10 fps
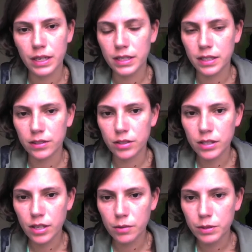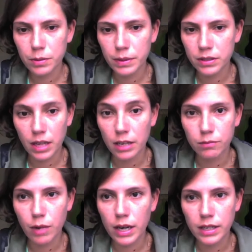is actually the opposite, because like
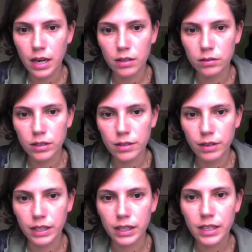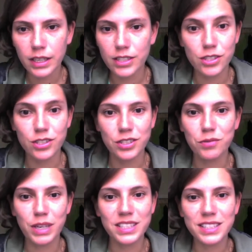right now if I click it just
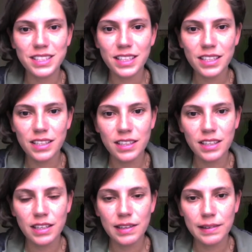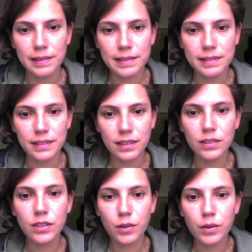erases it,
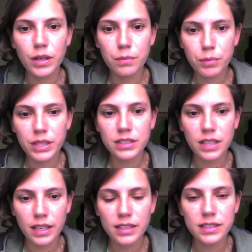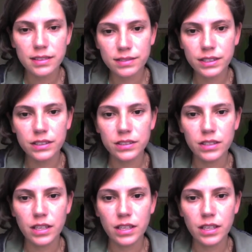although it brings like a different